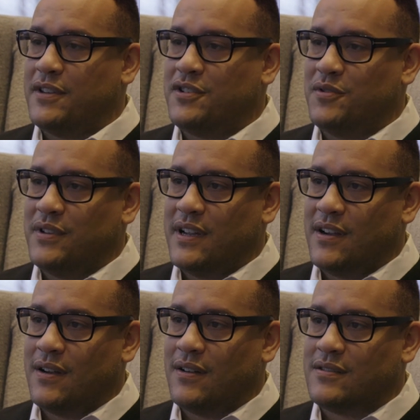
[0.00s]
2
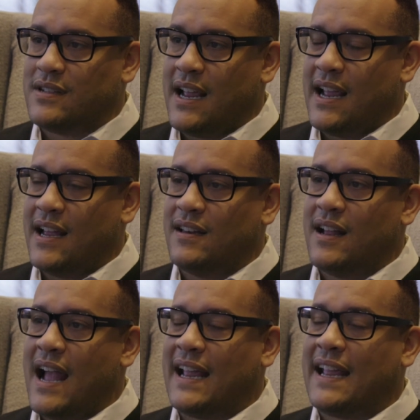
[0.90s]
years, and
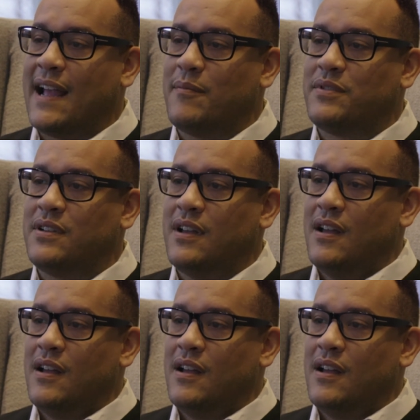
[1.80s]
I kept